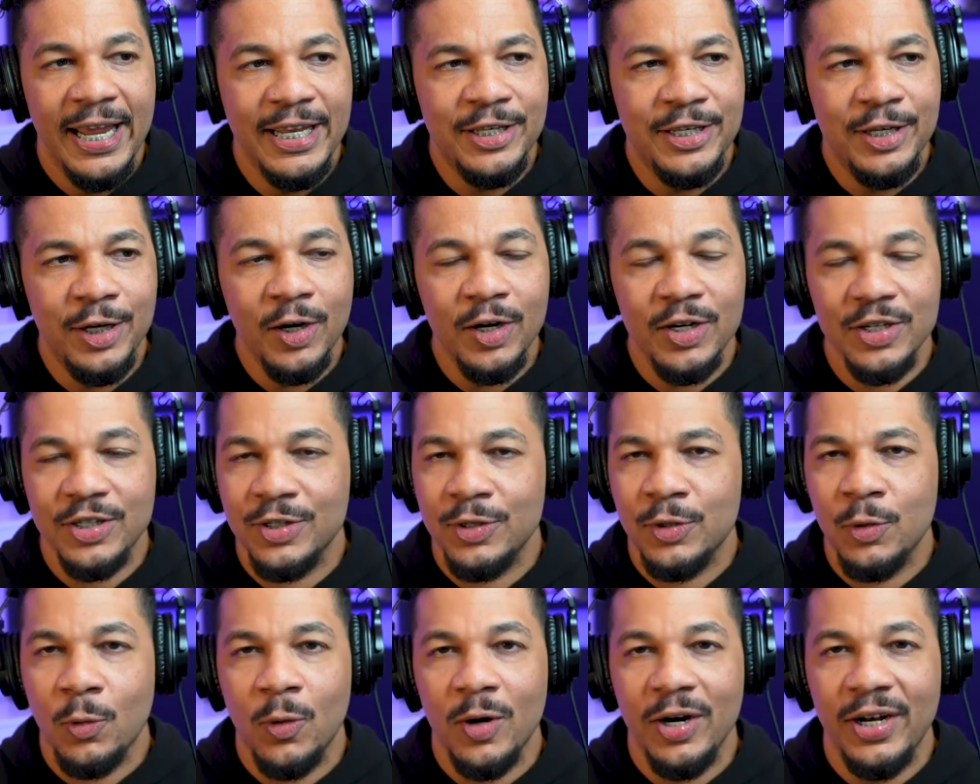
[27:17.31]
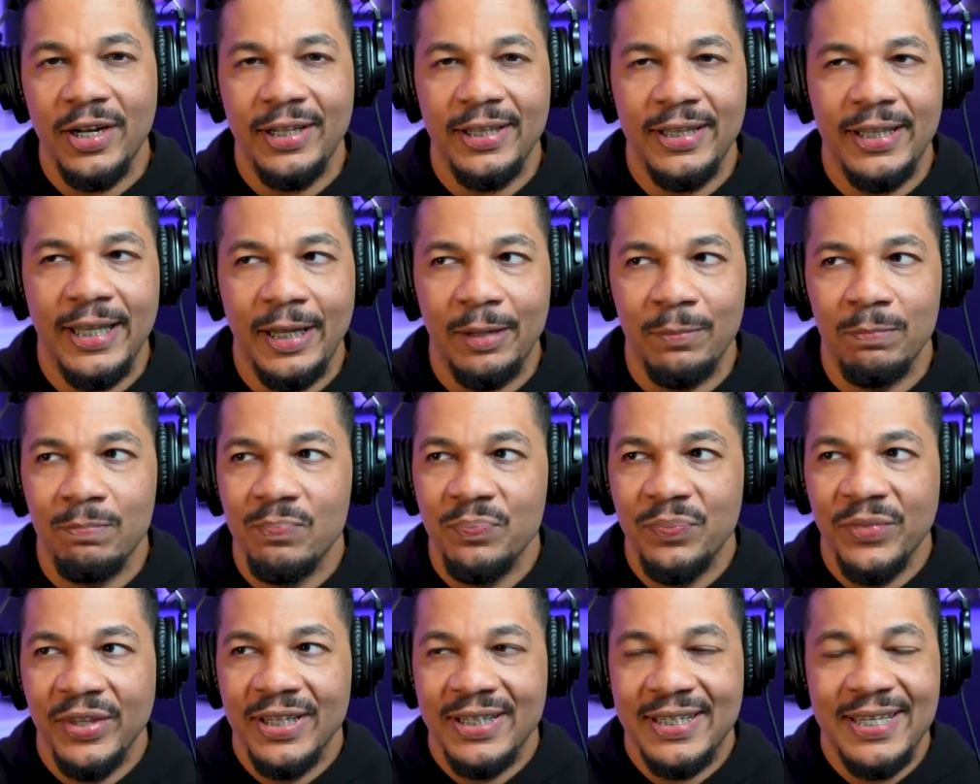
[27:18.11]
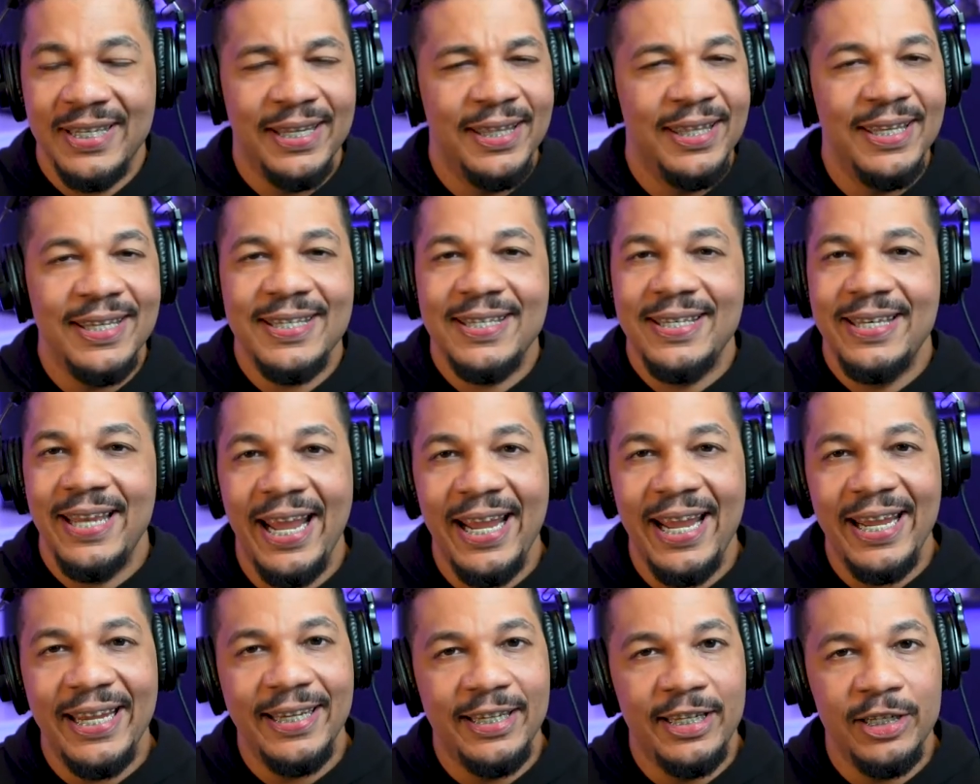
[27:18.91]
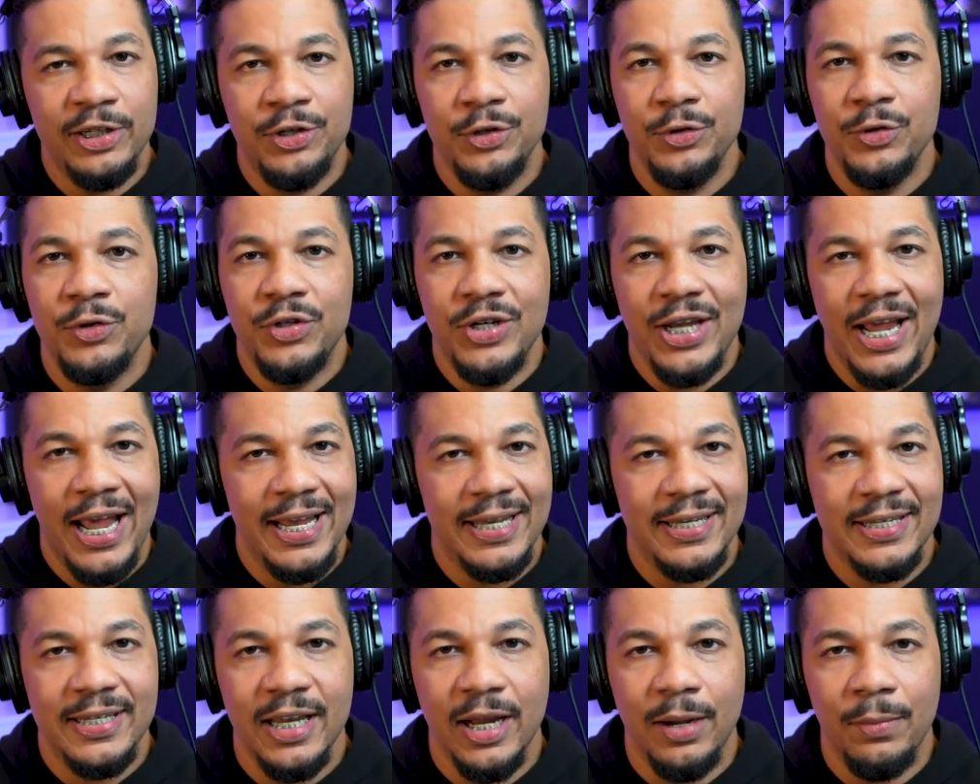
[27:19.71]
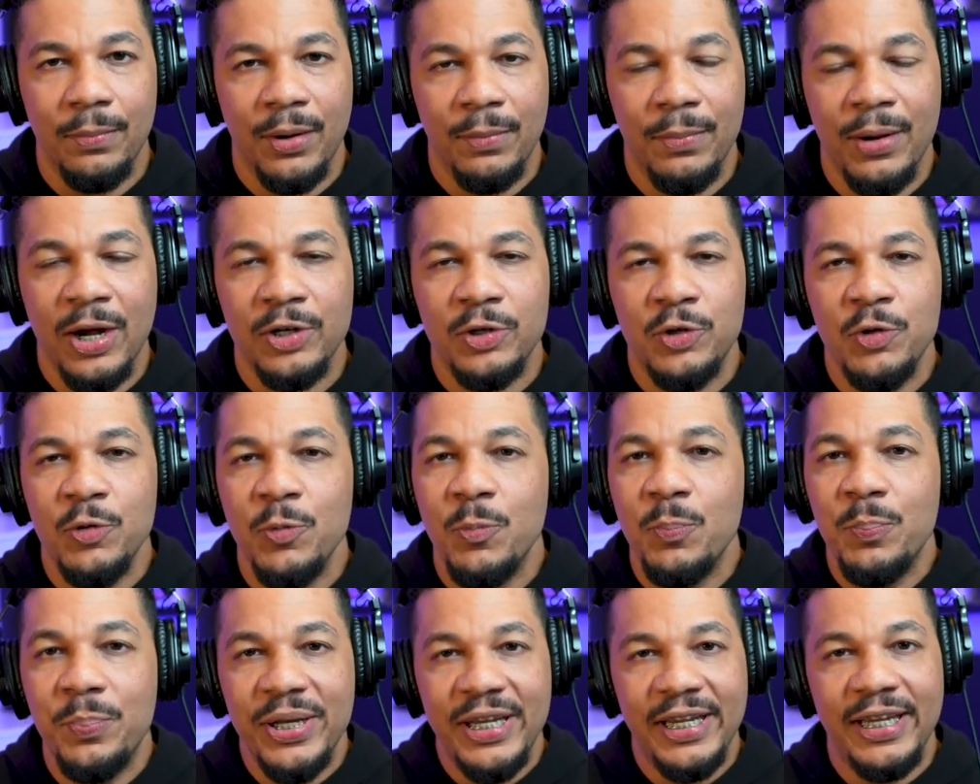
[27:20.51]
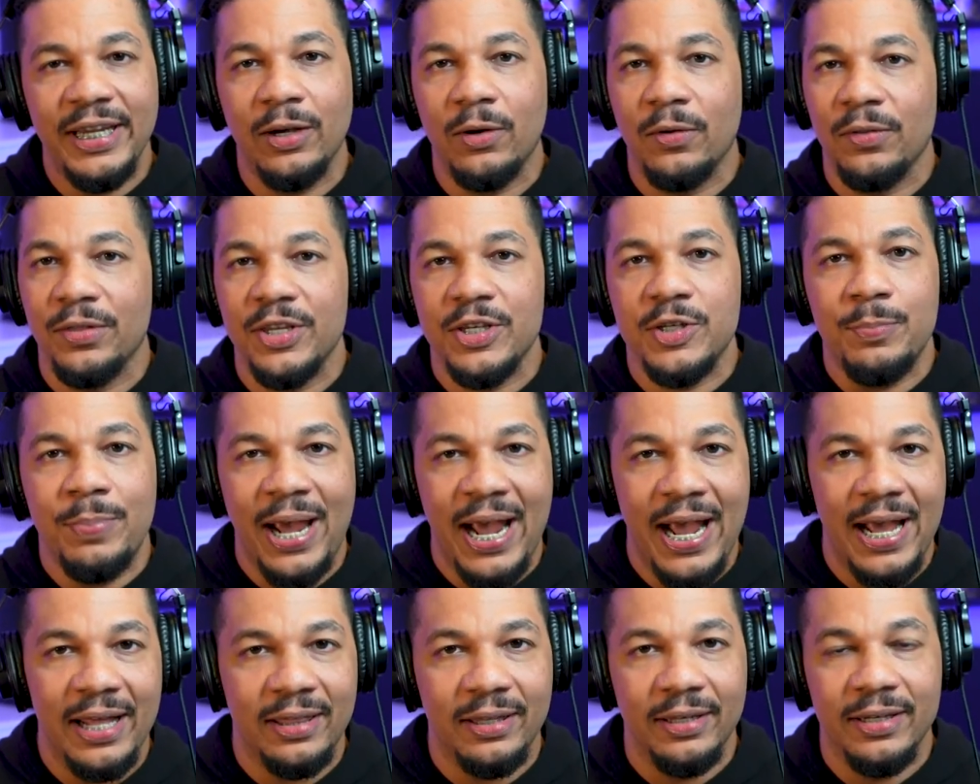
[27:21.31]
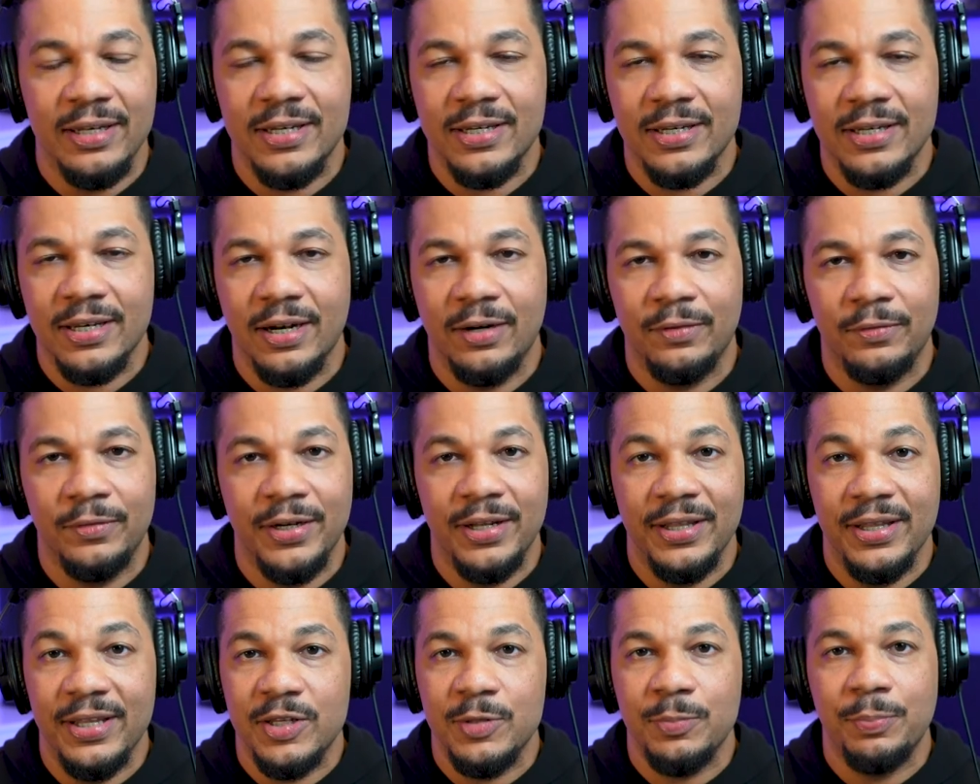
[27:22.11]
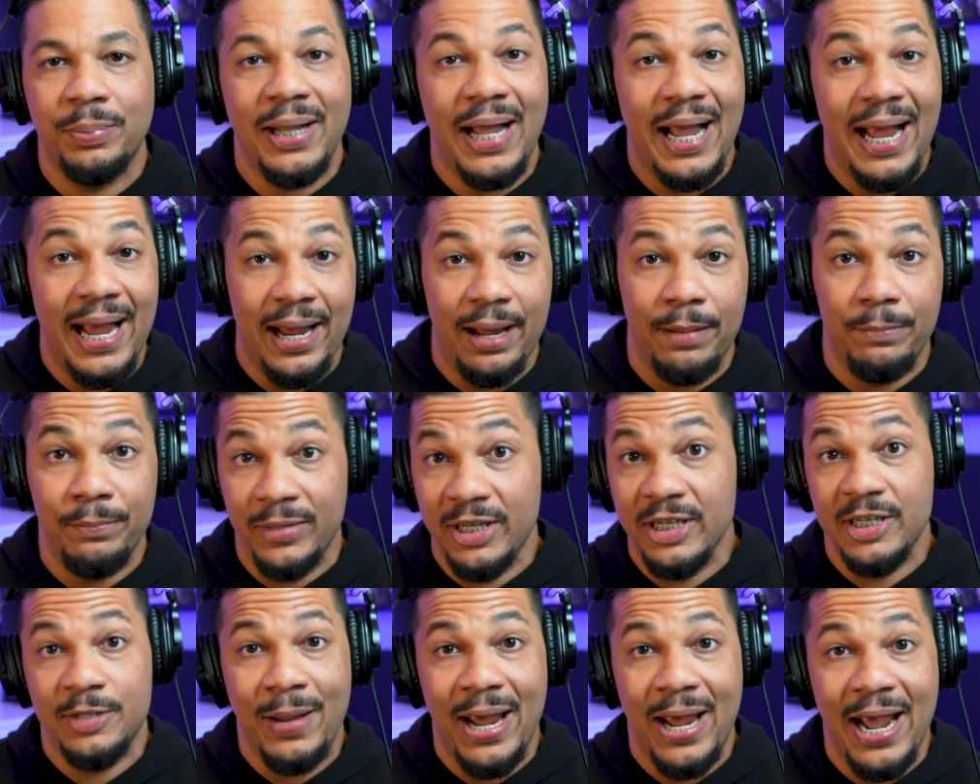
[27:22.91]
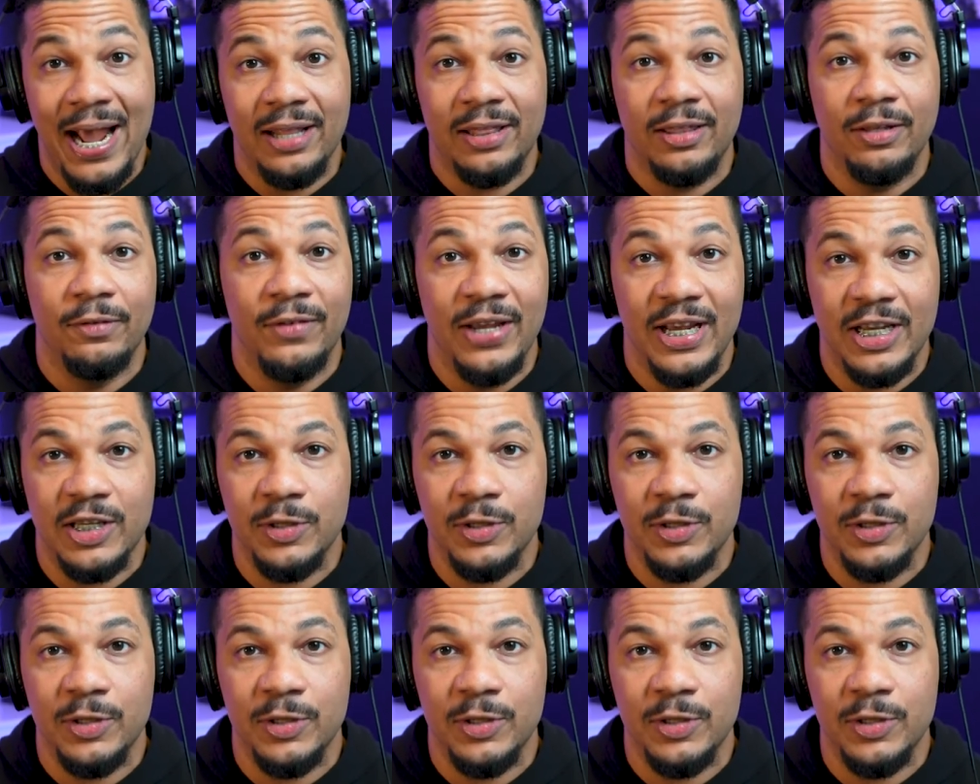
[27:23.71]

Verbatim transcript: Is there a story that to this day gets you jazzed up about you being on this path of discovery, this plat, this path of